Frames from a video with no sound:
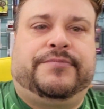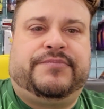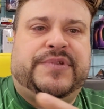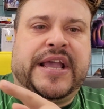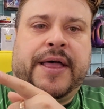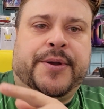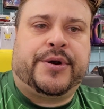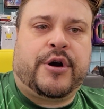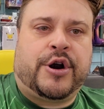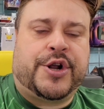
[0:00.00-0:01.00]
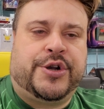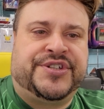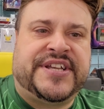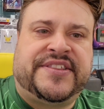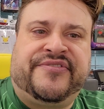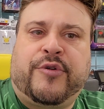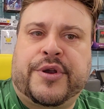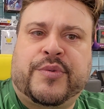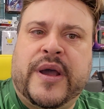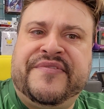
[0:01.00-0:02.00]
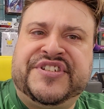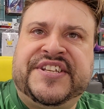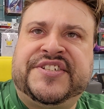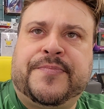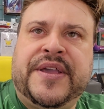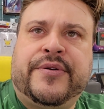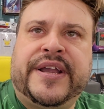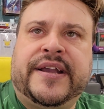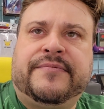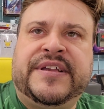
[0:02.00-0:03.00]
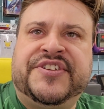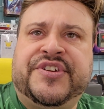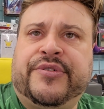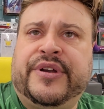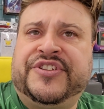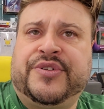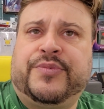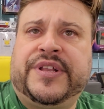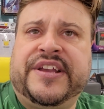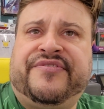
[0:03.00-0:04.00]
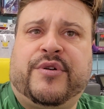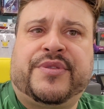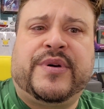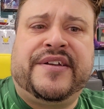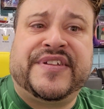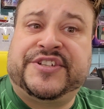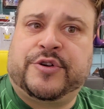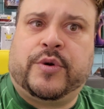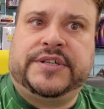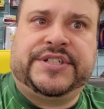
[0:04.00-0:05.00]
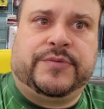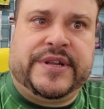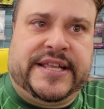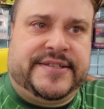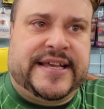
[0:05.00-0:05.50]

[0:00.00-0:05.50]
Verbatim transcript: the other article said the fourth wave is disappearing. Is there is there really a fourth wave? That's the question we need to